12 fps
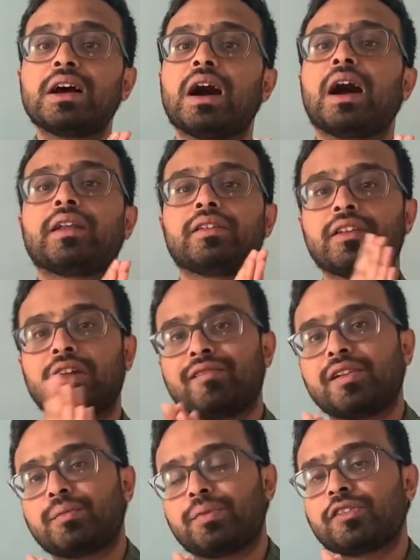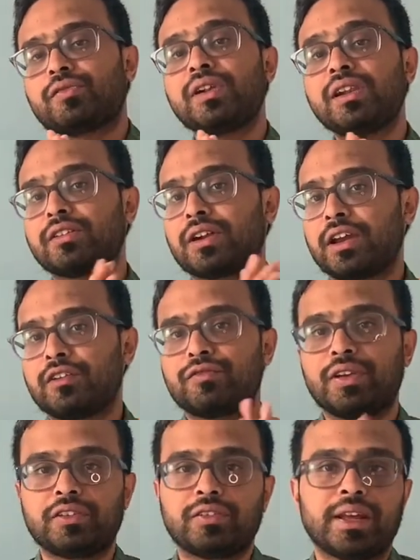and the developers will try and
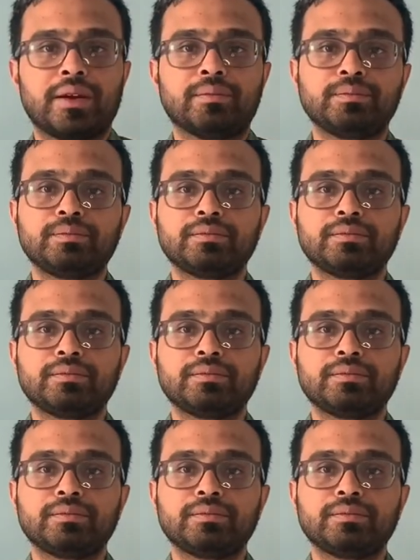fix them.